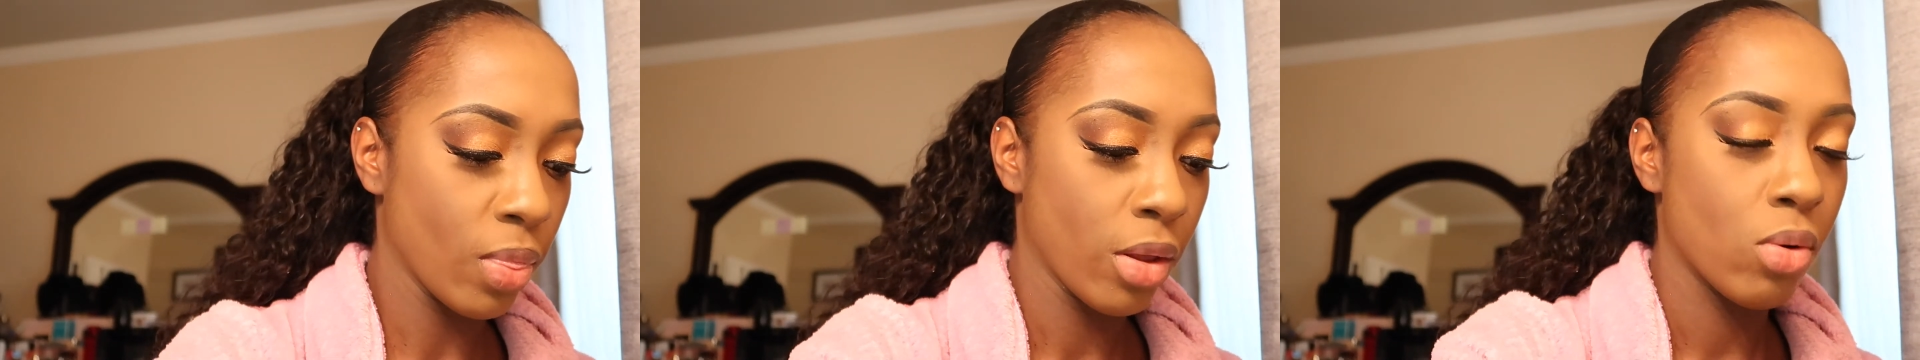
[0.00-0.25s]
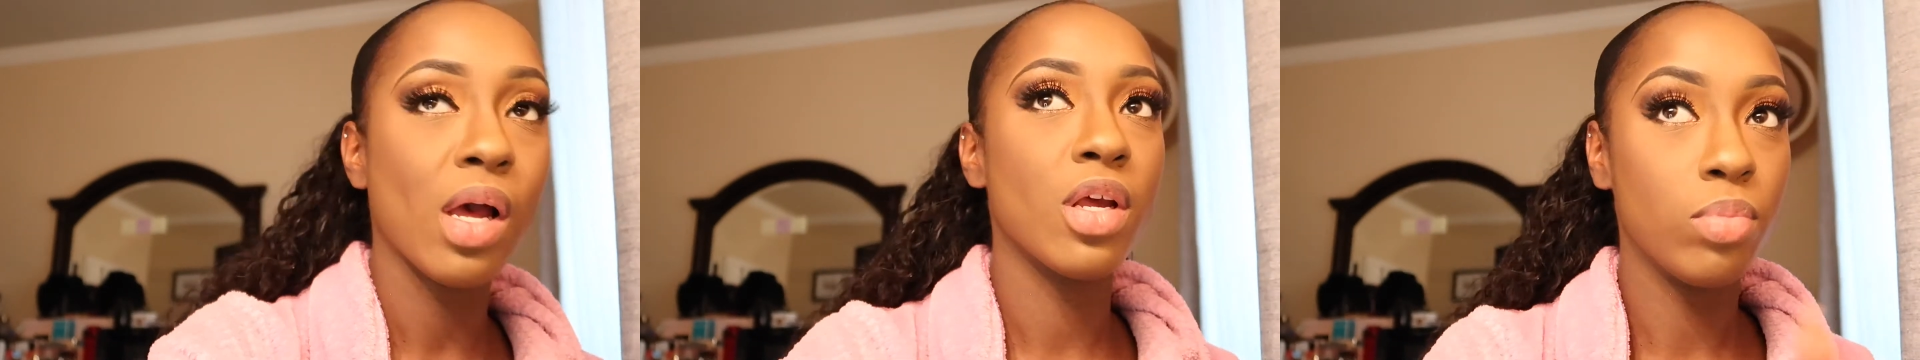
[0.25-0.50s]

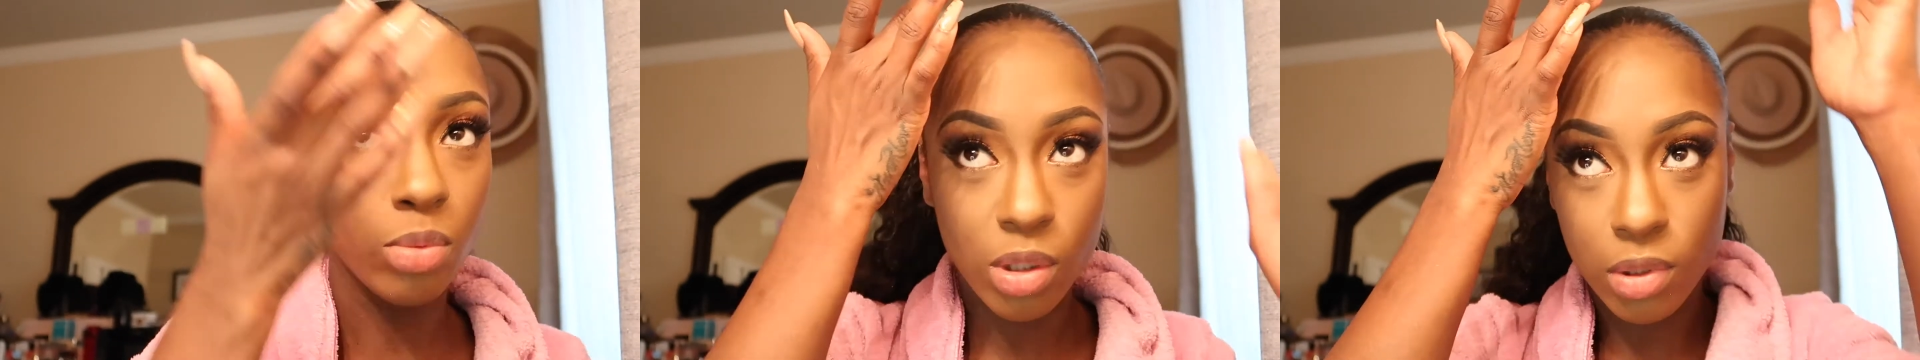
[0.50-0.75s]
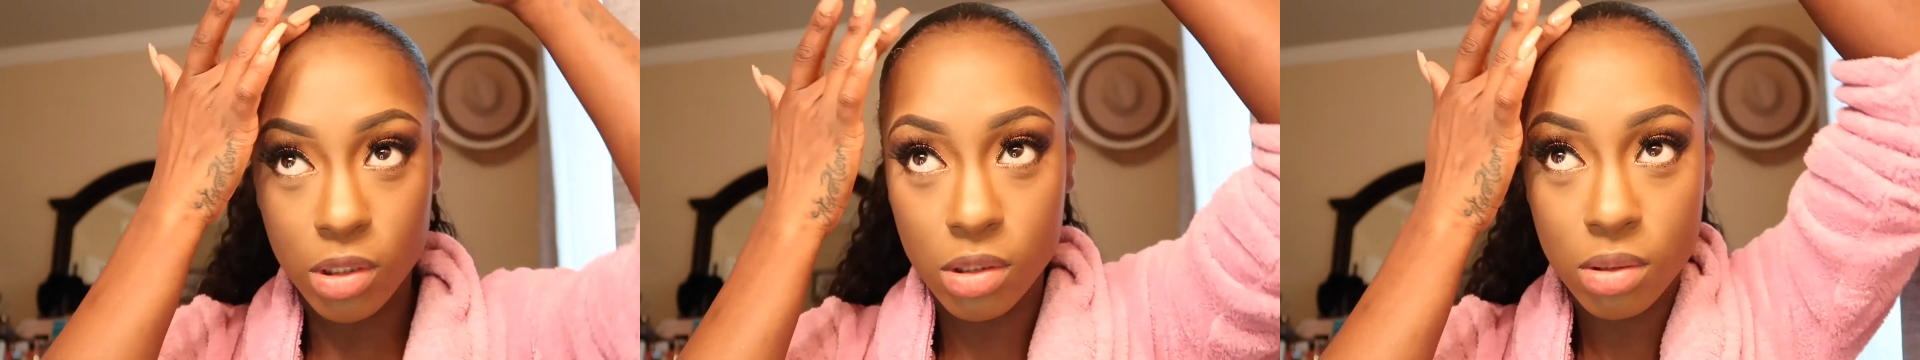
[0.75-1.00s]
after I do
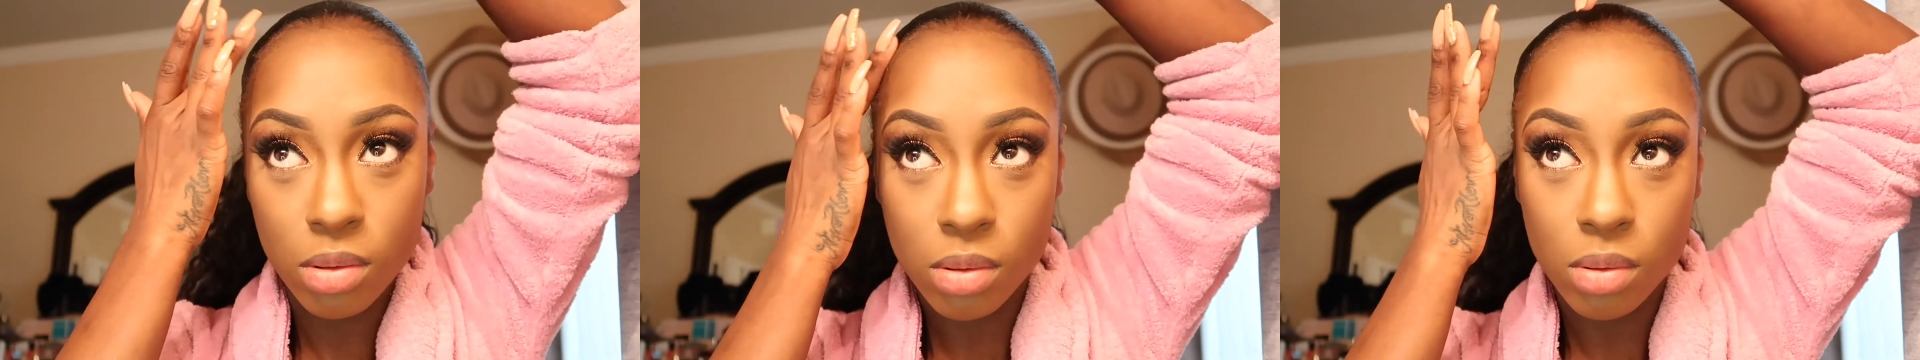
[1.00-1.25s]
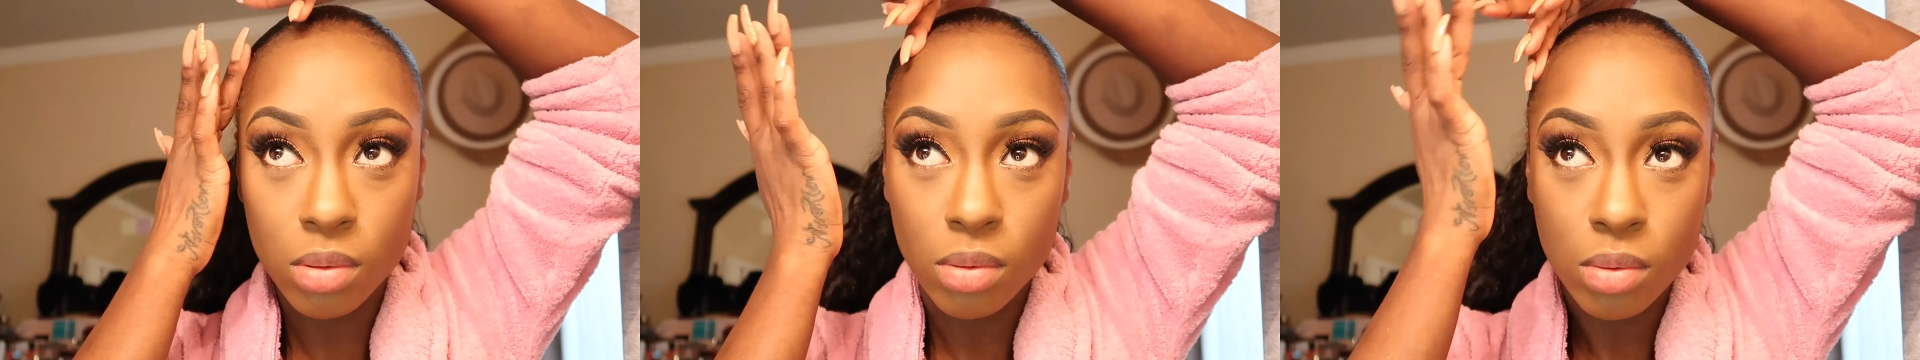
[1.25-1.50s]
my
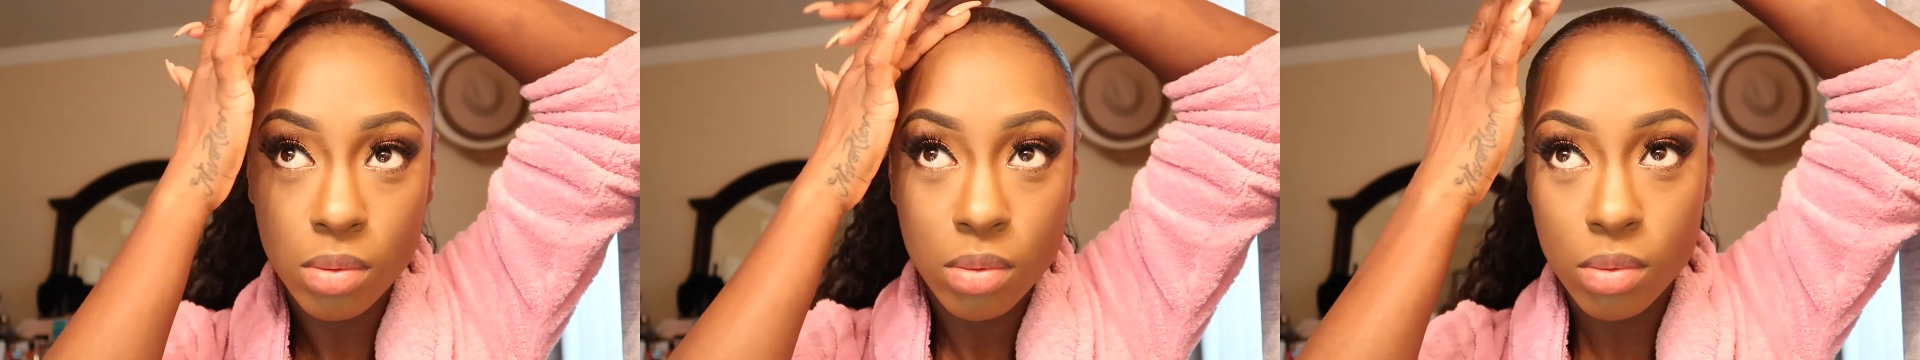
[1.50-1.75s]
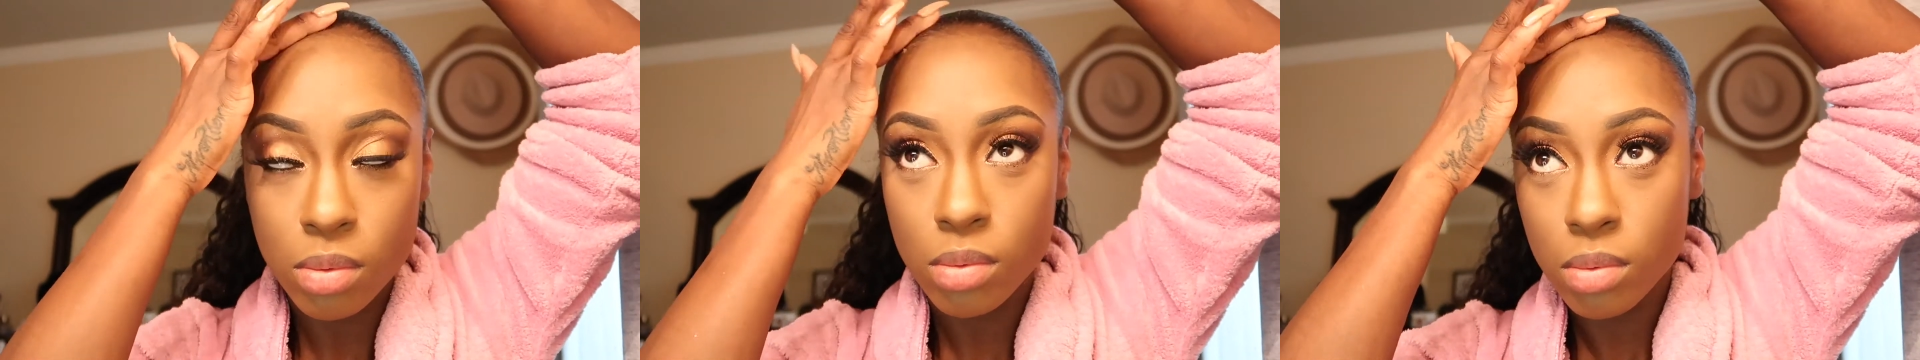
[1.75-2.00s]
hair
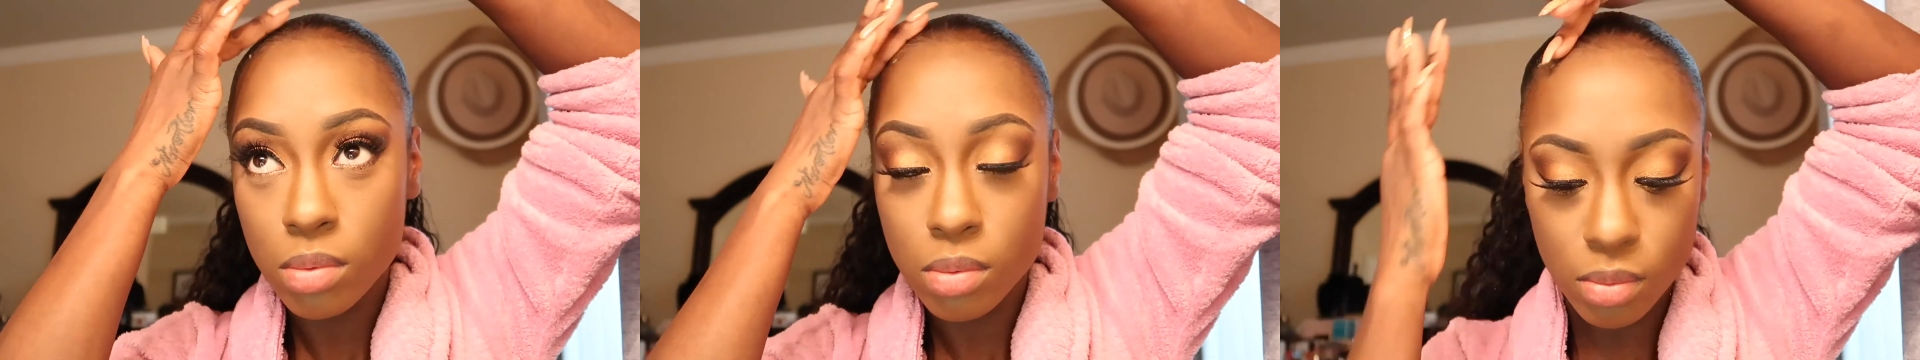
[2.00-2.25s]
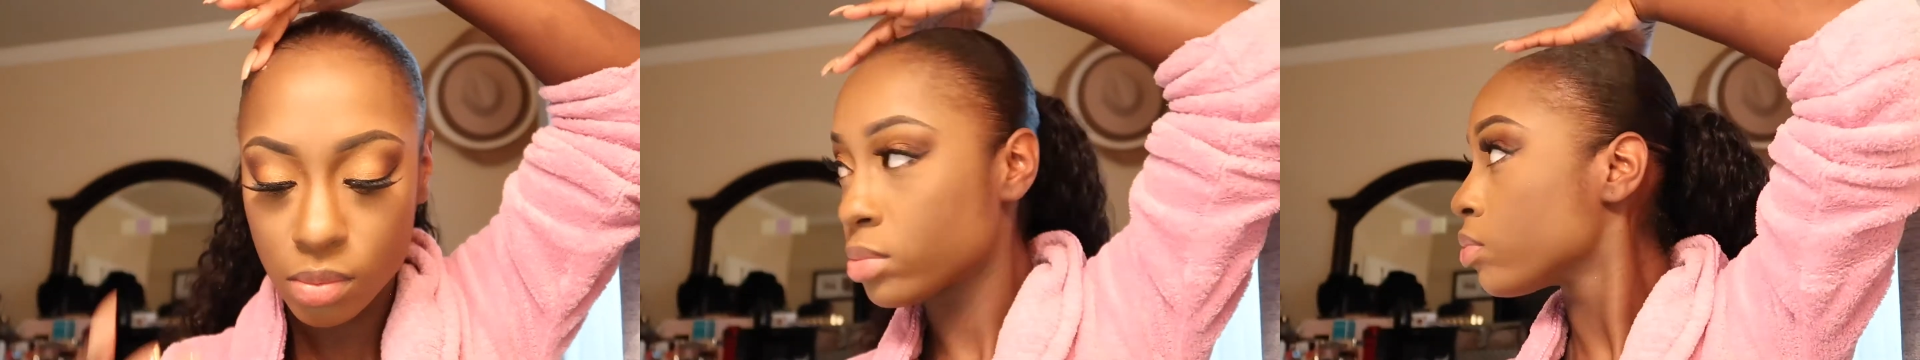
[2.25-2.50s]
as well,
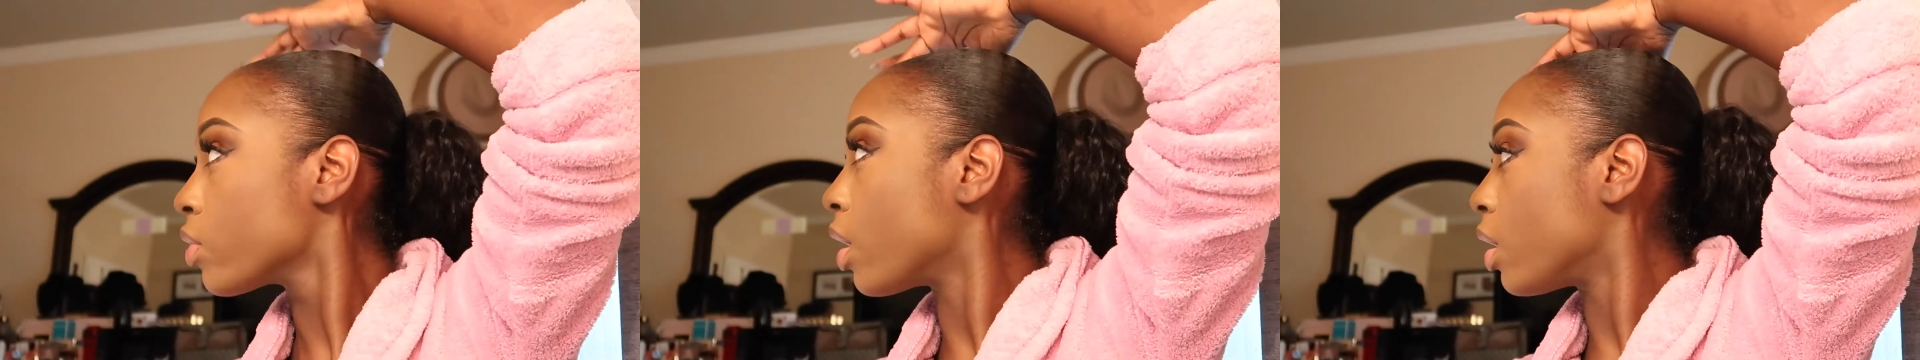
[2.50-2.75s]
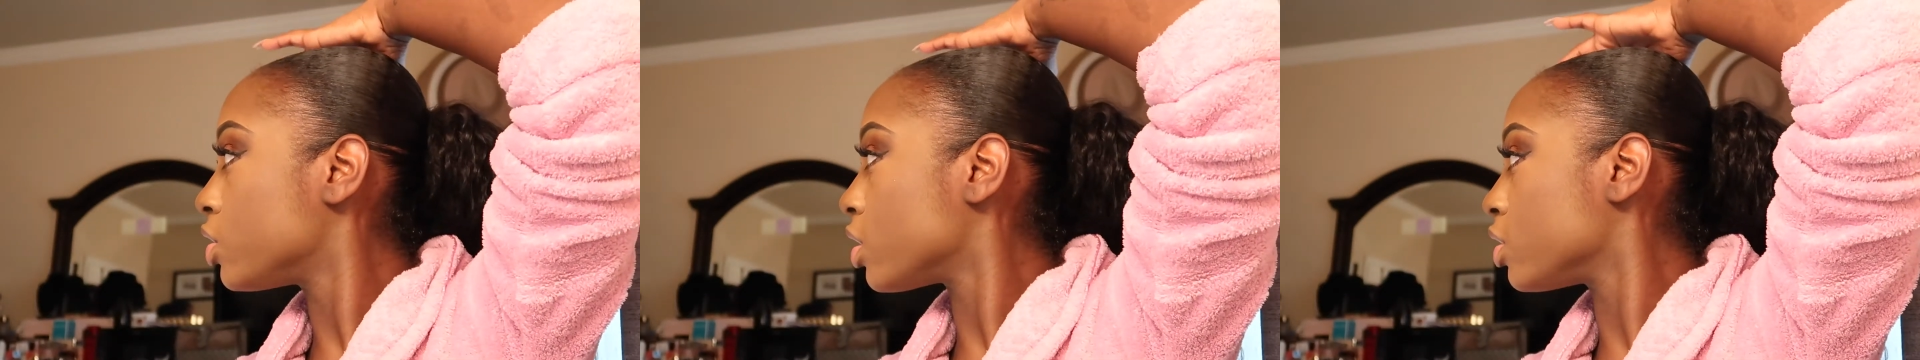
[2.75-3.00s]
I like to do
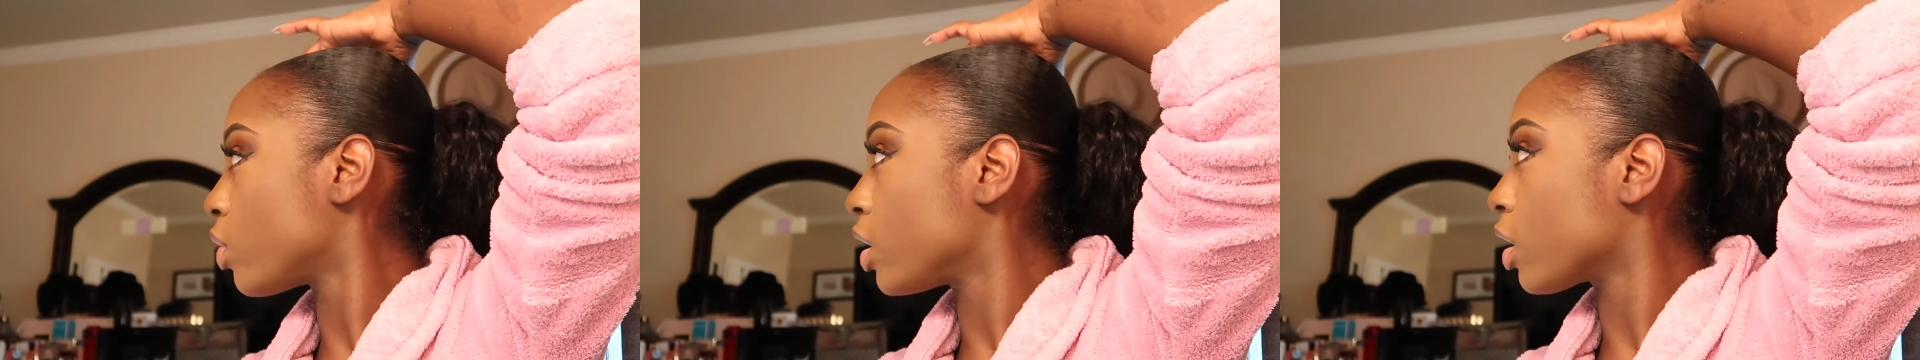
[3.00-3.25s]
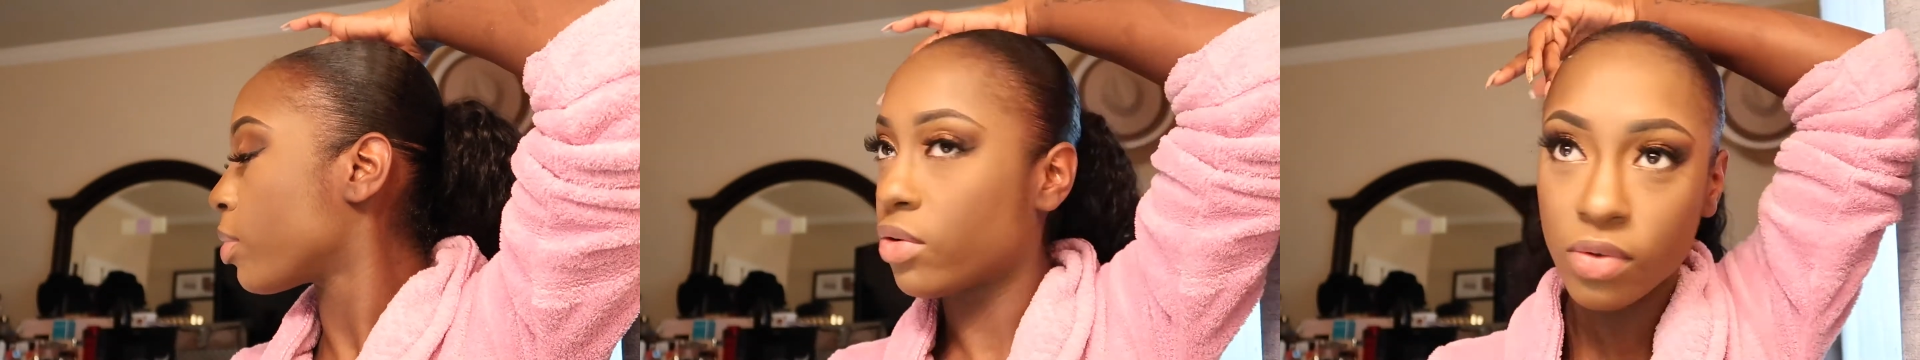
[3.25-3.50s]
my edges,
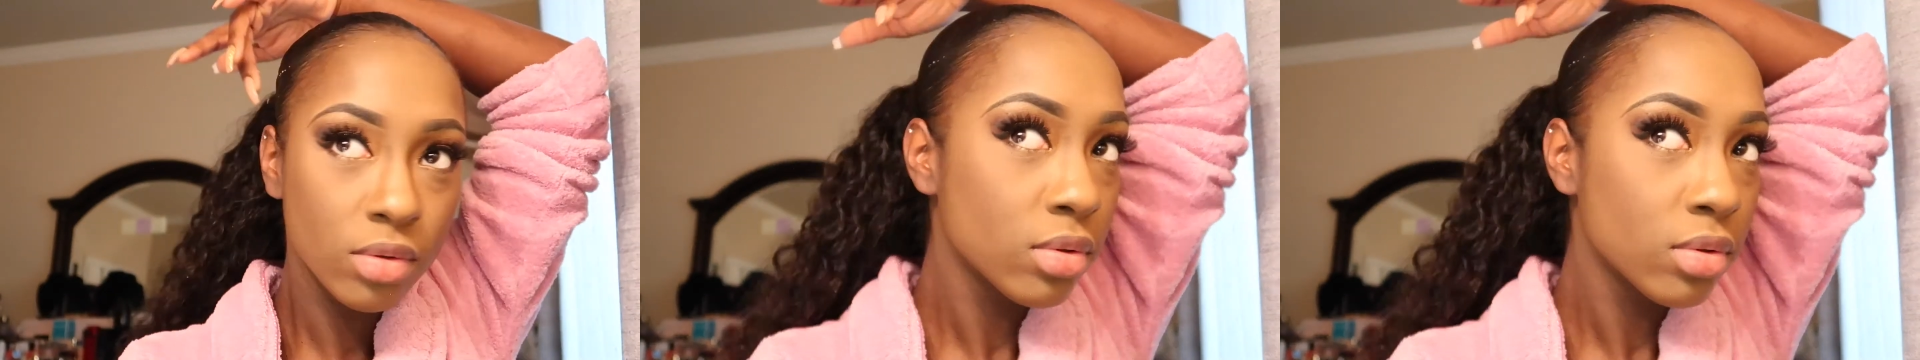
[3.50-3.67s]
kind of